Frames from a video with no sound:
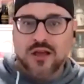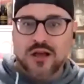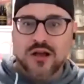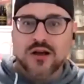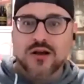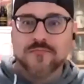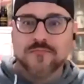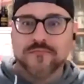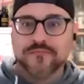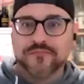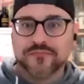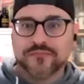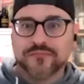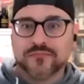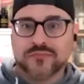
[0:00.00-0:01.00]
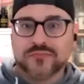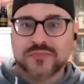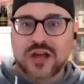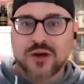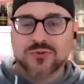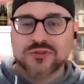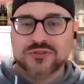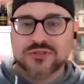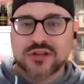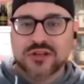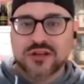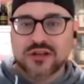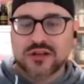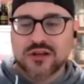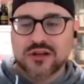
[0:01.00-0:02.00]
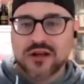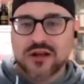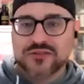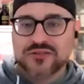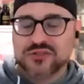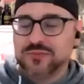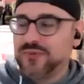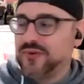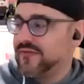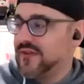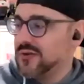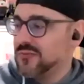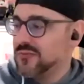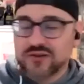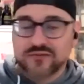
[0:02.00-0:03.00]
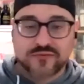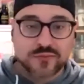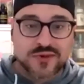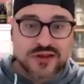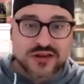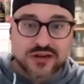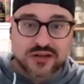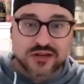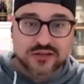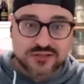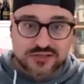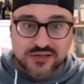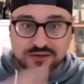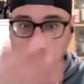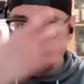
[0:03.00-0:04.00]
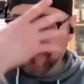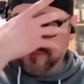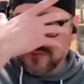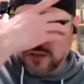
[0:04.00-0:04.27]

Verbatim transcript: Um, that was a, a super fun one for me, I gotta say.